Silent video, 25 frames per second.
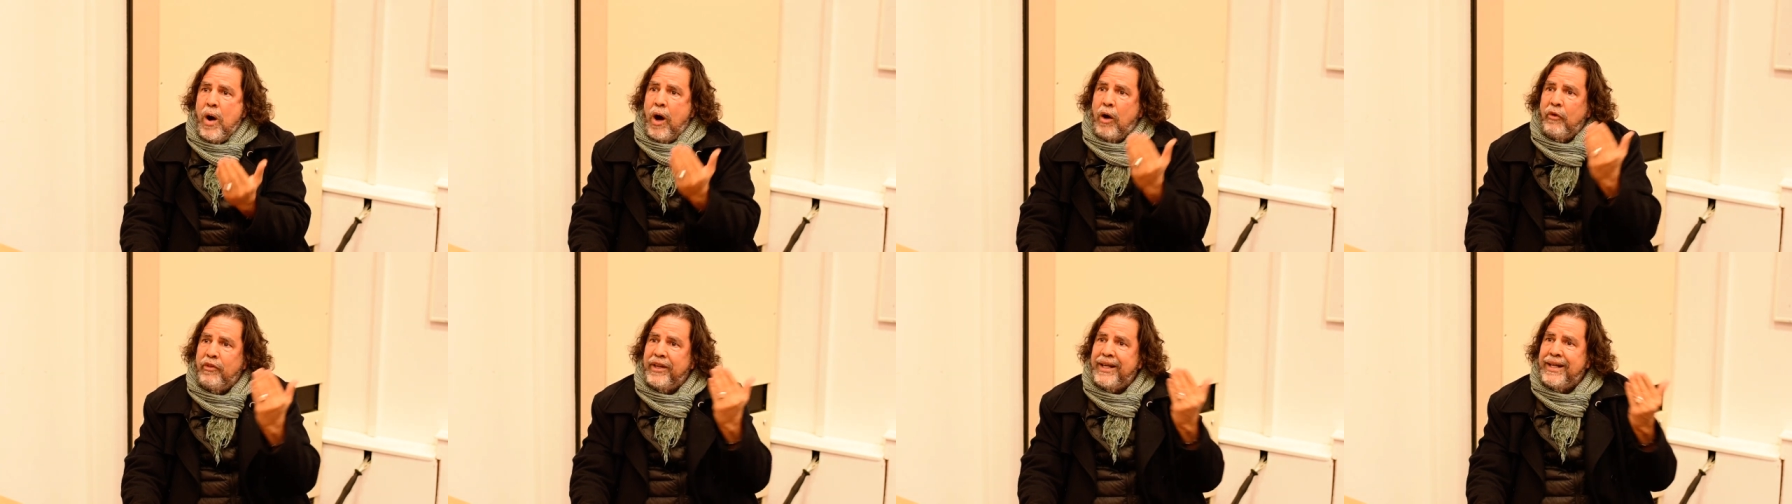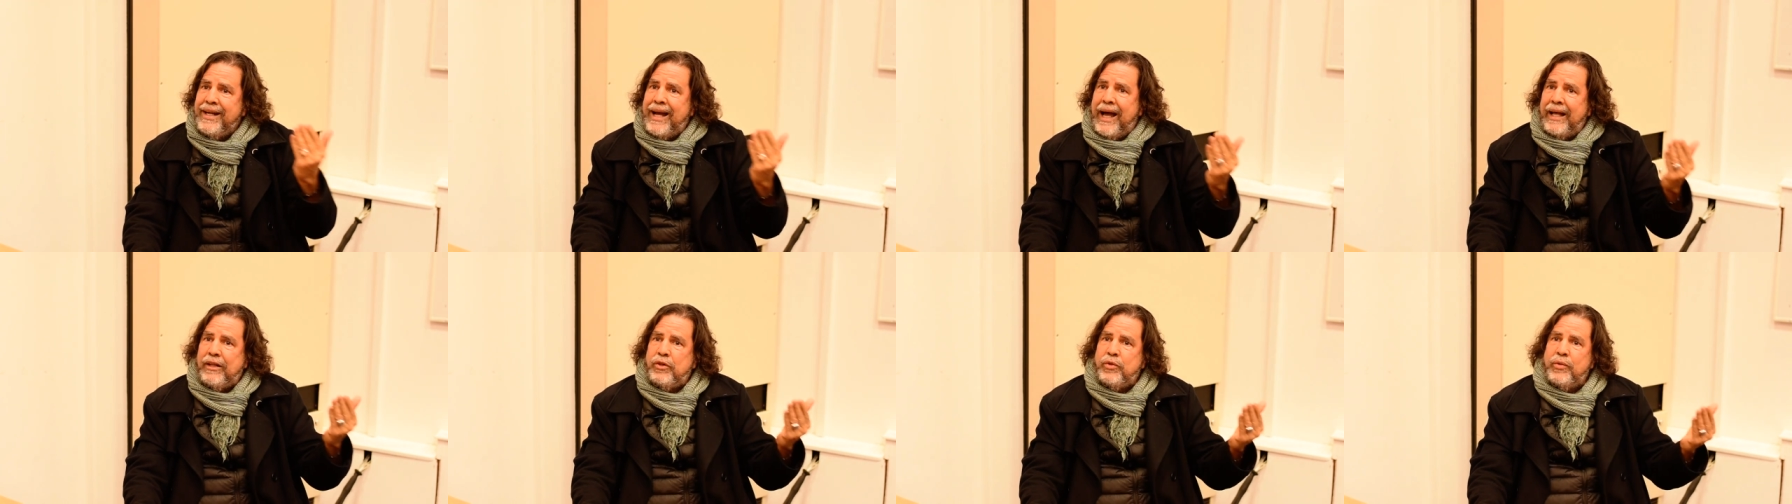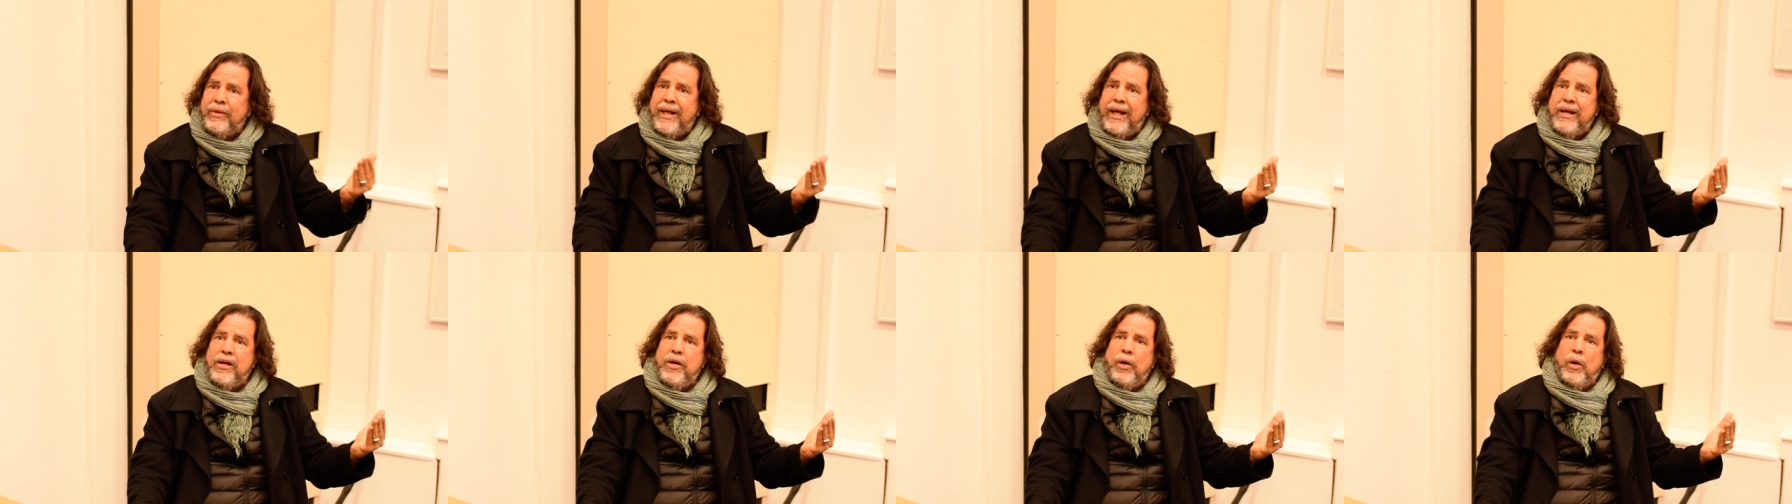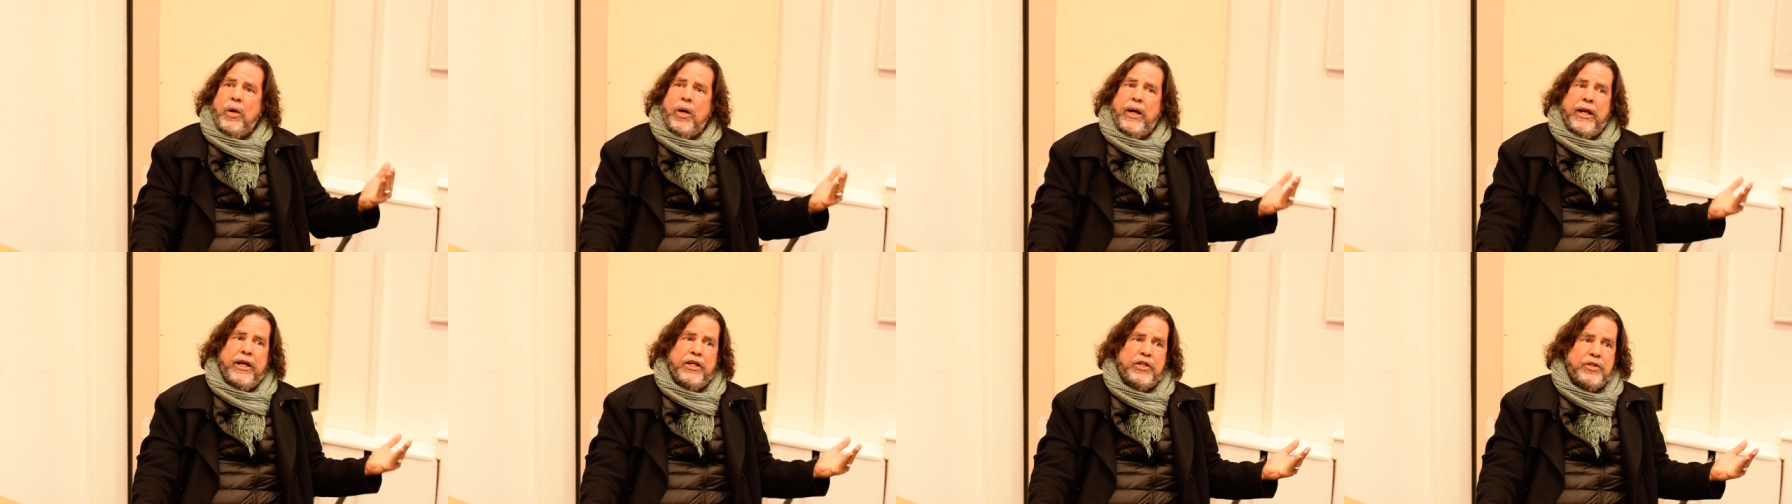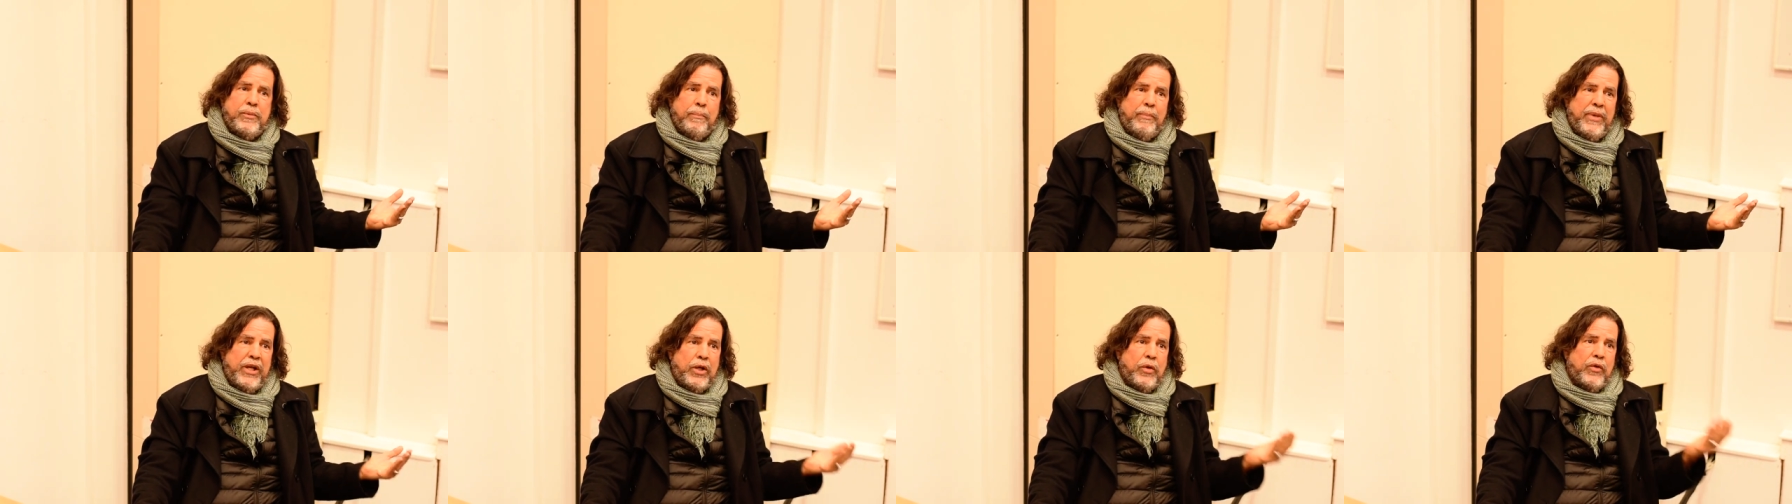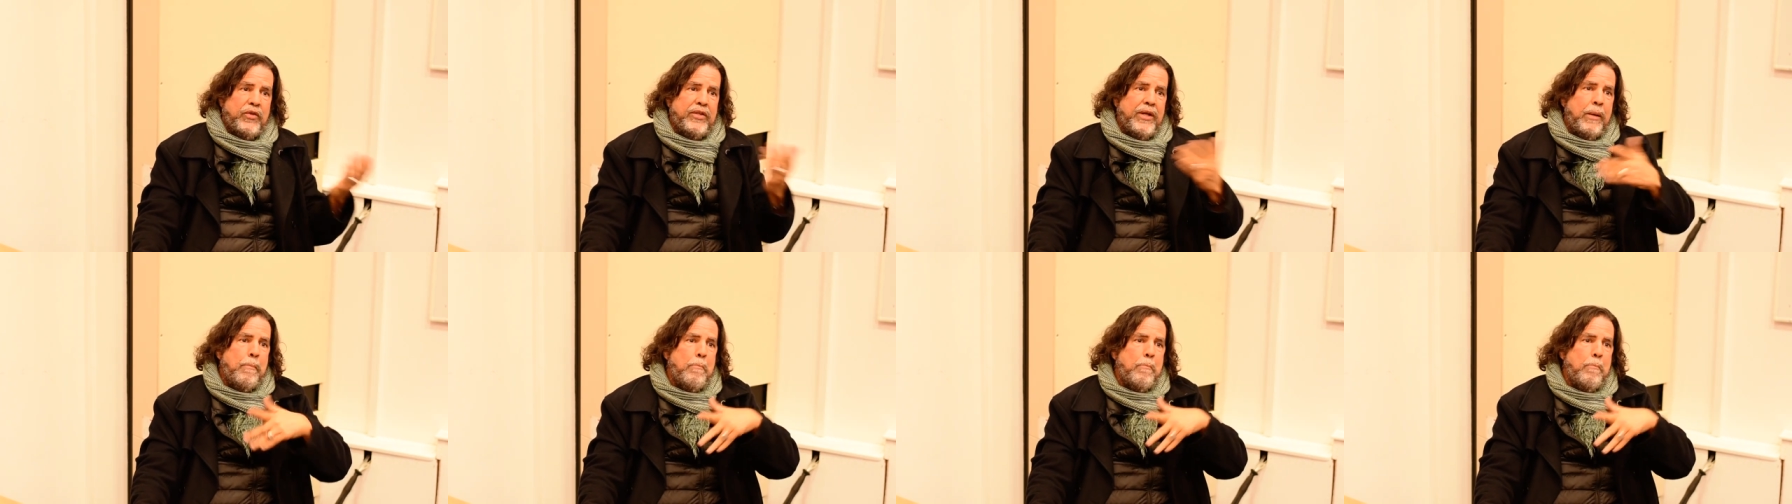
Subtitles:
how they got to that knowledge because they